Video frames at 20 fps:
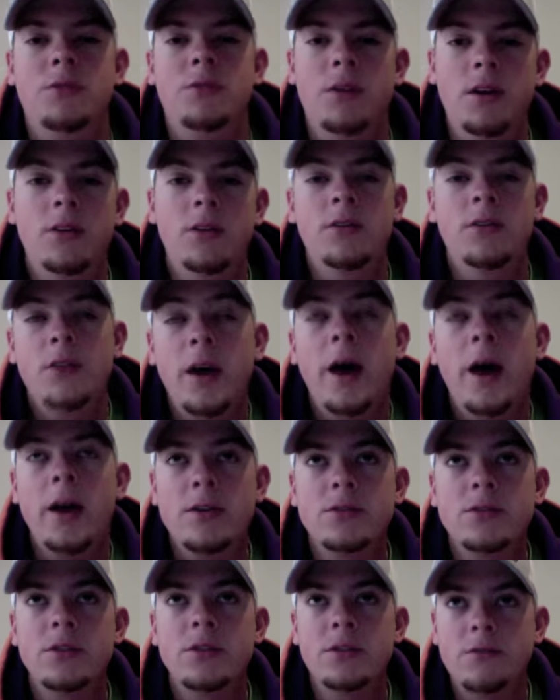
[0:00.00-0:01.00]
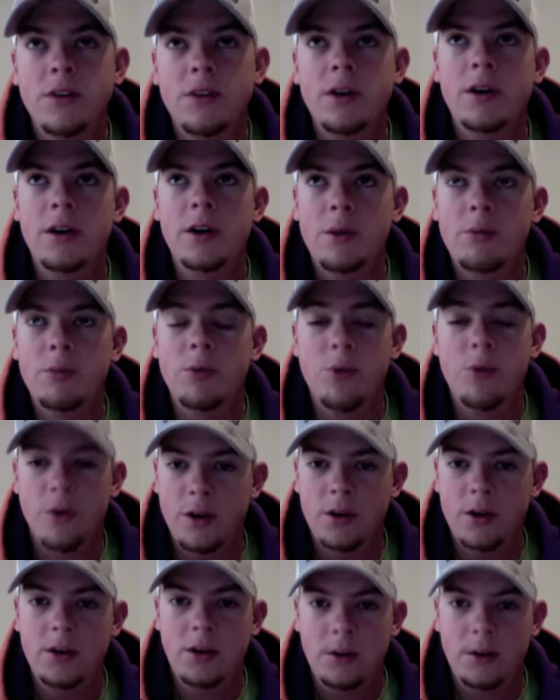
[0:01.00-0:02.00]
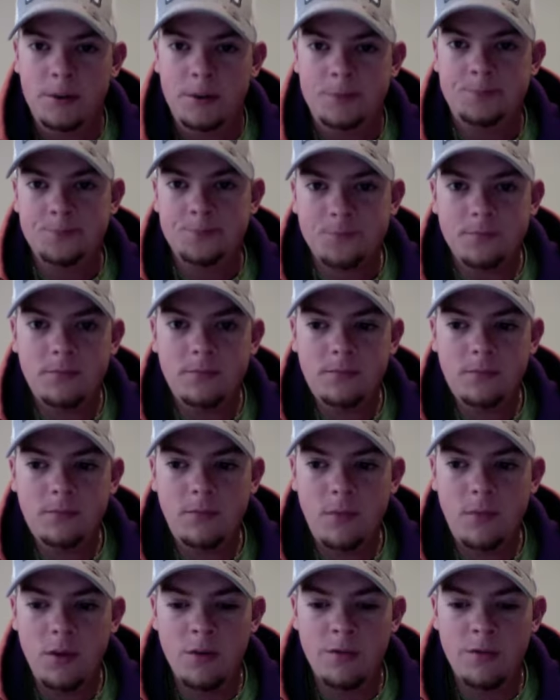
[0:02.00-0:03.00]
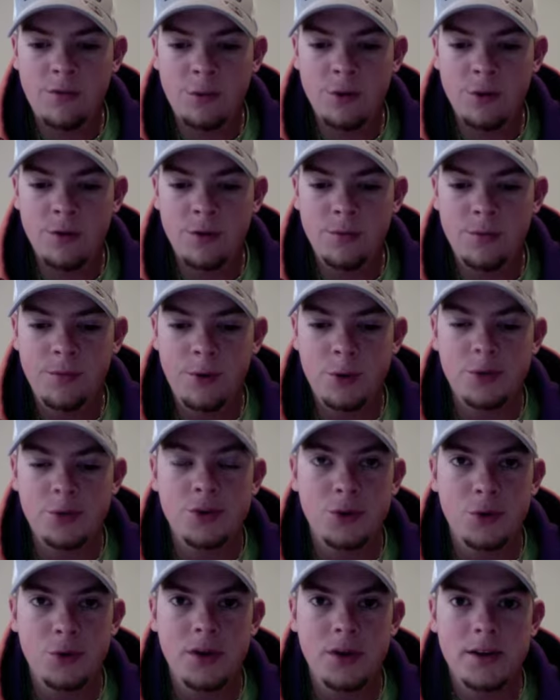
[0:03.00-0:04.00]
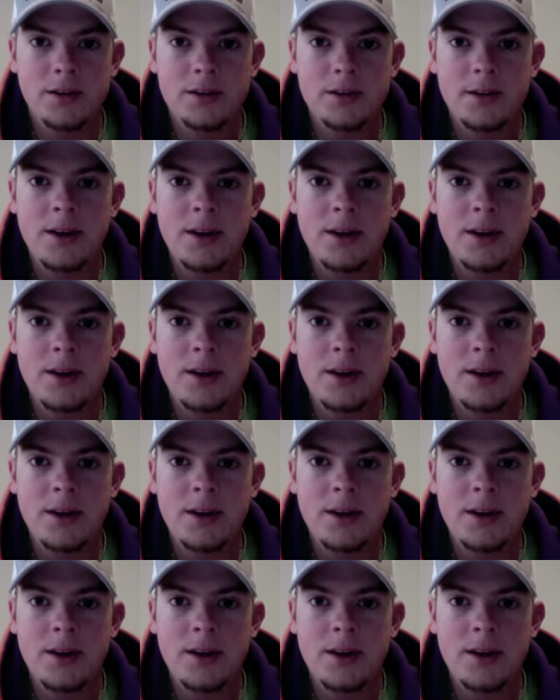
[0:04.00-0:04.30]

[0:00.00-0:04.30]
is actually very important for new students